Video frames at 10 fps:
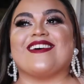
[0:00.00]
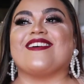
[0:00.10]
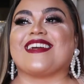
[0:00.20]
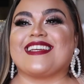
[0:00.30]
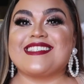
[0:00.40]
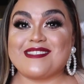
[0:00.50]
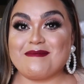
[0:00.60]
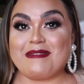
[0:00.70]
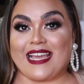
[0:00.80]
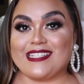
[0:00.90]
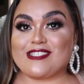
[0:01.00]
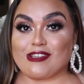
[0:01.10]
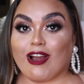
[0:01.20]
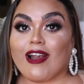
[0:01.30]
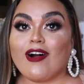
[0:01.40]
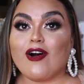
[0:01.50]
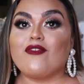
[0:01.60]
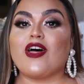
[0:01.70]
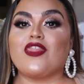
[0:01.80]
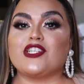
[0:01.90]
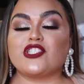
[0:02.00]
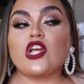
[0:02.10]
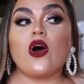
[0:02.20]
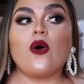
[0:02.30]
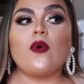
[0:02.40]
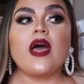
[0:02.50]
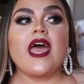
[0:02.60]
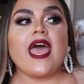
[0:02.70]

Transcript: so he's the main star of the show